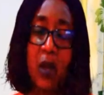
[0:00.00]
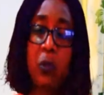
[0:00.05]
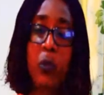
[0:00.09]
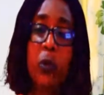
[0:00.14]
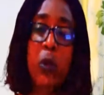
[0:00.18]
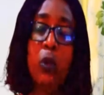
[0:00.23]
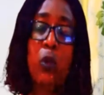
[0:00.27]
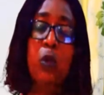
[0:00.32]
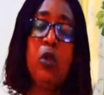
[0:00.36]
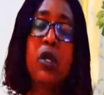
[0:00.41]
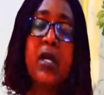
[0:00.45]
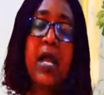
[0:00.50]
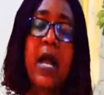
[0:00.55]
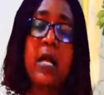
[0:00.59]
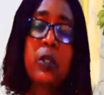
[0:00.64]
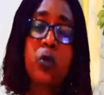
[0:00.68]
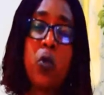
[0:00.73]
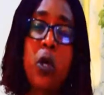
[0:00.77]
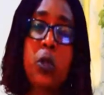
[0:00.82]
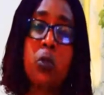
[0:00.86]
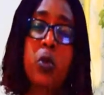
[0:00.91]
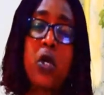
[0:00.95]
We'll look
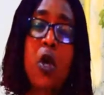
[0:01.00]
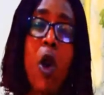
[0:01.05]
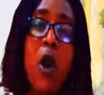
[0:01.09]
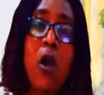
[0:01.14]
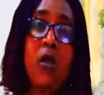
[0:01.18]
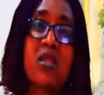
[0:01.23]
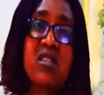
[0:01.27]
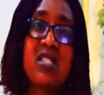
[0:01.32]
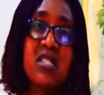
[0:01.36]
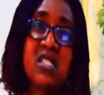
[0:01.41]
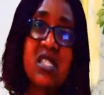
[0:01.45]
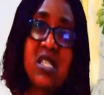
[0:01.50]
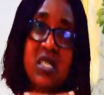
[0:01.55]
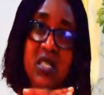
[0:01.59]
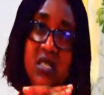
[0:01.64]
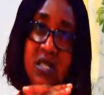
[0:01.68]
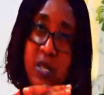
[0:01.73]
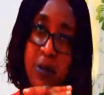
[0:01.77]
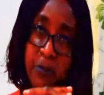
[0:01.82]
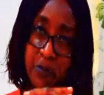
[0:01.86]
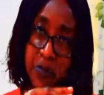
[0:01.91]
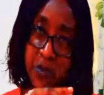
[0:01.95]
at what we call
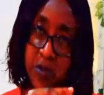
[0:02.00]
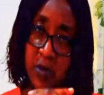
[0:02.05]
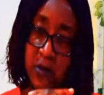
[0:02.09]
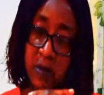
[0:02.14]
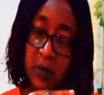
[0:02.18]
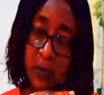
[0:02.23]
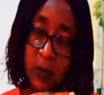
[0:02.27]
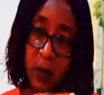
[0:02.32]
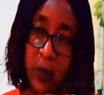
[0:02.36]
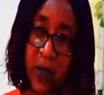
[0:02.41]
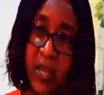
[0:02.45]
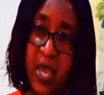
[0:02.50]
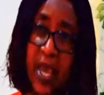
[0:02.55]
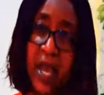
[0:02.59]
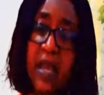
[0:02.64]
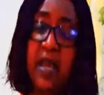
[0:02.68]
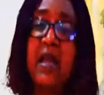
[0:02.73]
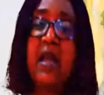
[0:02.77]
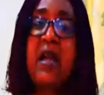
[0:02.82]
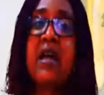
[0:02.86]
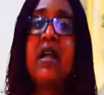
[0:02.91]
systems, okay?